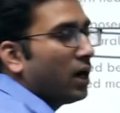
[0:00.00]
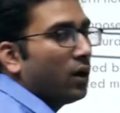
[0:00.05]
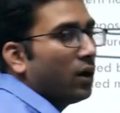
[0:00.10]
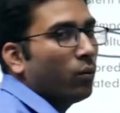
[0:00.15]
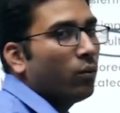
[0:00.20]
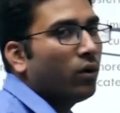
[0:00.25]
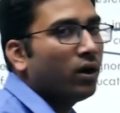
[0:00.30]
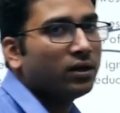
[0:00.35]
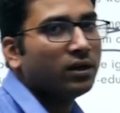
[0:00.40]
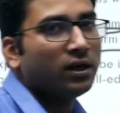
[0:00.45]

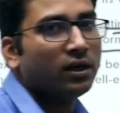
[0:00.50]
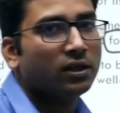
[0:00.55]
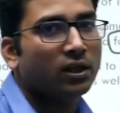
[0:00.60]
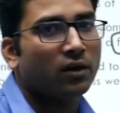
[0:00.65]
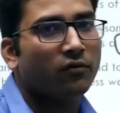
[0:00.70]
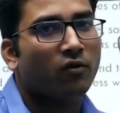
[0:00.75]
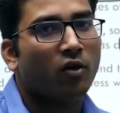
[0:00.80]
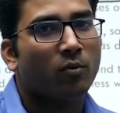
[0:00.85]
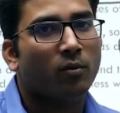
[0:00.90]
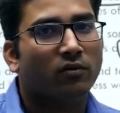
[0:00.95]
world in the
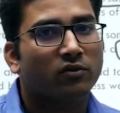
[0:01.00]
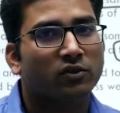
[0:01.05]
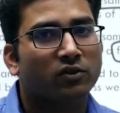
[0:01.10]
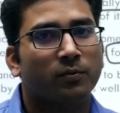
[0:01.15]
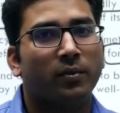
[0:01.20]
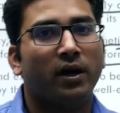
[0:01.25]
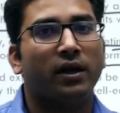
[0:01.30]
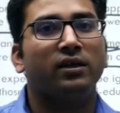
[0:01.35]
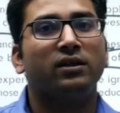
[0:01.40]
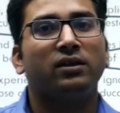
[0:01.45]
form of
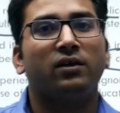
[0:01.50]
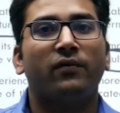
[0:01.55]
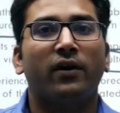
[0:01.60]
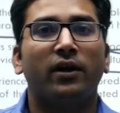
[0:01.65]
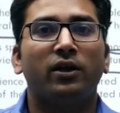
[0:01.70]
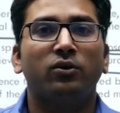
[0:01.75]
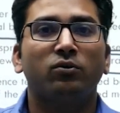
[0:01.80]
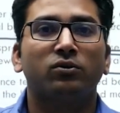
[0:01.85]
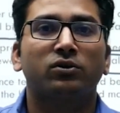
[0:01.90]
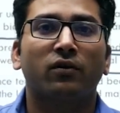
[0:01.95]
spreading the
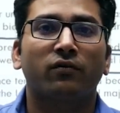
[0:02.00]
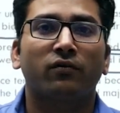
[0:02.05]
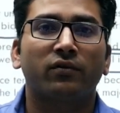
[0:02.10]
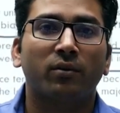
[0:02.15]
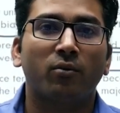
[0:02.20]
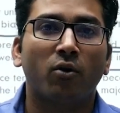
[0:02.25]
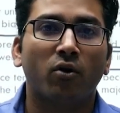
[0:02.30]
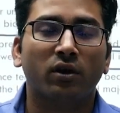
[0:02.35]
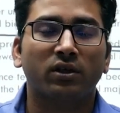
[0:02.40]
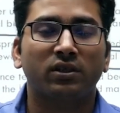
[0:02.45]
values of
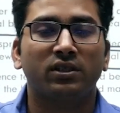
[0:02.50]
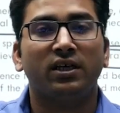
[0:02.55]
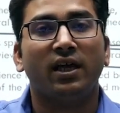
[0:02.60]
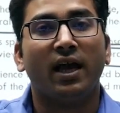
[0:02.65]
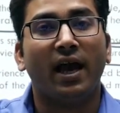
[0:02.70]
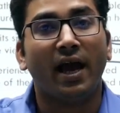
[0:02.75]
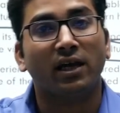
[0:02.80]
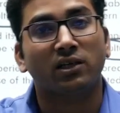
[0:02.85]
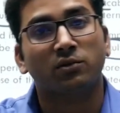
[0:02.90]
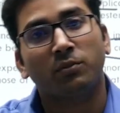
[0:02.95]
democracy
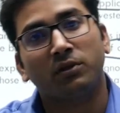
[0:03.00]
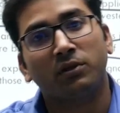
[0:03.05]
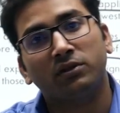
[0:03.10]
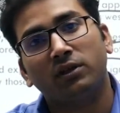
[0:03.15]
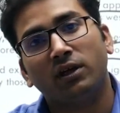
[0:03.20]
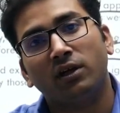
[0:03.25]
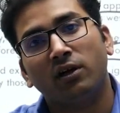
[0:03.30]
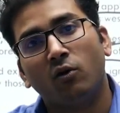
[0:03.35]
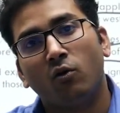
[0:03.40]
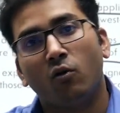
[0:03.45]
as per
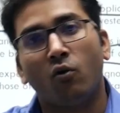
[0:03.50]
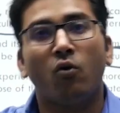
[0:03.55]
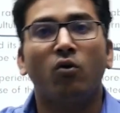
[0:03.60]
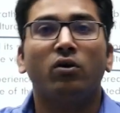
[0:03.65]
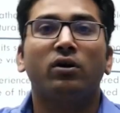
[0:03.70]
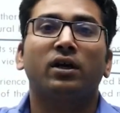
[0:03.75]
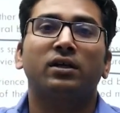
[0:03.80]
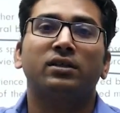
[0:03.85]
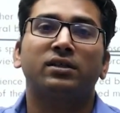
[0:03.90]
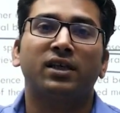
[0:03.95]
their own
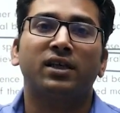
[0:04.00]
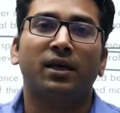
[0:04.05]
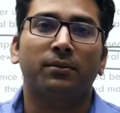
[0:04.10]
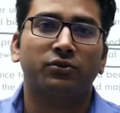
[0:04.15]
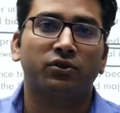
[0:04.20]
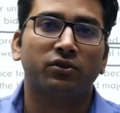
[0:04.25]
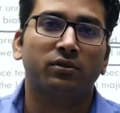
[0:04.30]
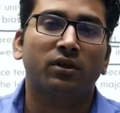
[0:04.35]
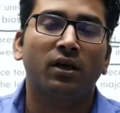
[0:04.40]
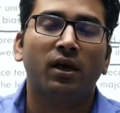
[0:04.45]

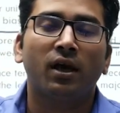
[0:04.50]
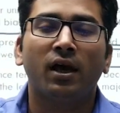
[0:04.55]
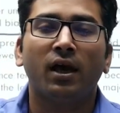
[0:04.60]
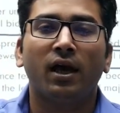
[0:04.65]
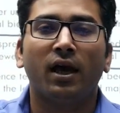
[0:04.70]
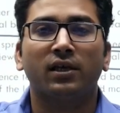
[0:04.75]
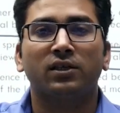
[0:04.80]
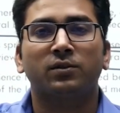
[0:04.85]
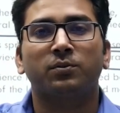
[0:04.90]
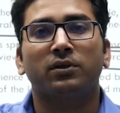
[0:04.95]
conception,
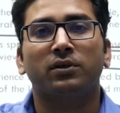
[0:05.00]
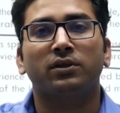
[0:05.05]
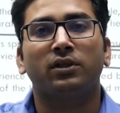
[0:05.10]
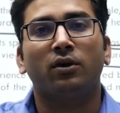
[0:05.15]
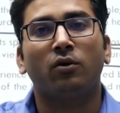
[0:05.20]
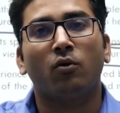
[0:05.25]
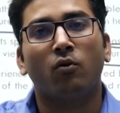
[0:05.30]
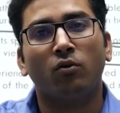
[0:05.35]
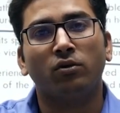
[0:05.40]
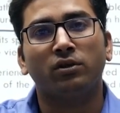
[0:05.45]
as per their
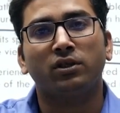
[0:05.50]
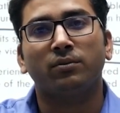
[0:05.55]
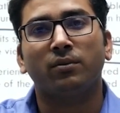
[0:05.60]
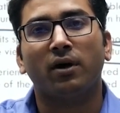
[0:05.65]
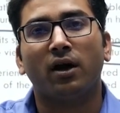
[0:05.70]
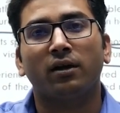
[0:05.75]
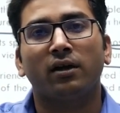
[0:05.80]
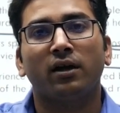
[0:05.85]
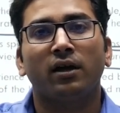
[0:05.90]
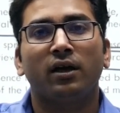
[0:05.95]
own
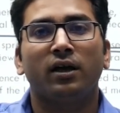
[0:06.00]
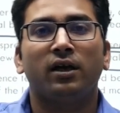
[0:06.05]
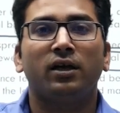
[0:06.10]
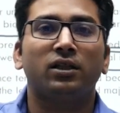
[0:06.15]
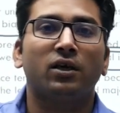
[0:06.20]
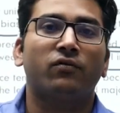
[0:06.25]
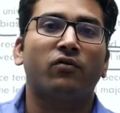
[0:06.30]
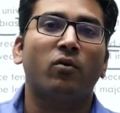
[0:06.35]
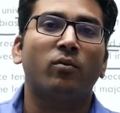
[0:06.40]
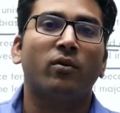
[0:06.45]
demand in the
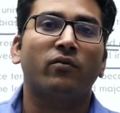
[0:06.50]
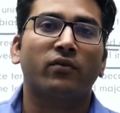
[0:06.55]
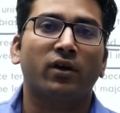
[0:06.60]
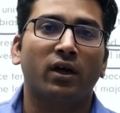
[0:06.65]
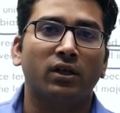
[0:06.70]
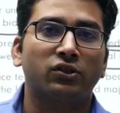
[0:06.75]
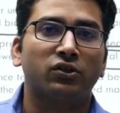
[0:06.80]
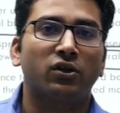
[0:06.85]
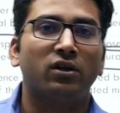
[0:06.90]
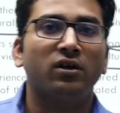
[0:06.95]
form of
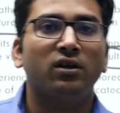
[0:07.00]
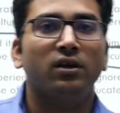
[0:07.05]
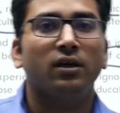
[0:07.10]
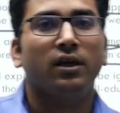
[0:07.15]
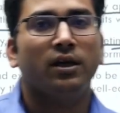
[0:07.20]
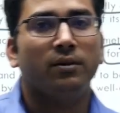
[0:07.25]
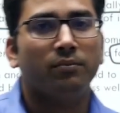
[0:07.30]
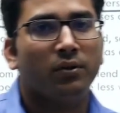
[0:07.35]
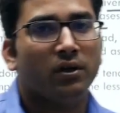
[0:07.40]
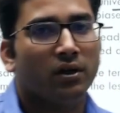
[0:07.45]
cultural
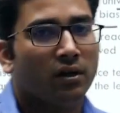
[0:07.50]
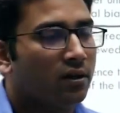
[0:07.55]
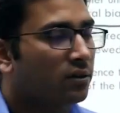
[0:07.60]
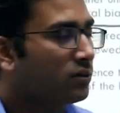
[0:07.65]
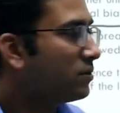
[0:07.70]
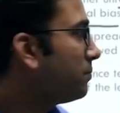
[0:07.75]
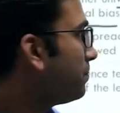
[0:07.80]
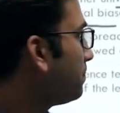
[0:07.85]
imperialism.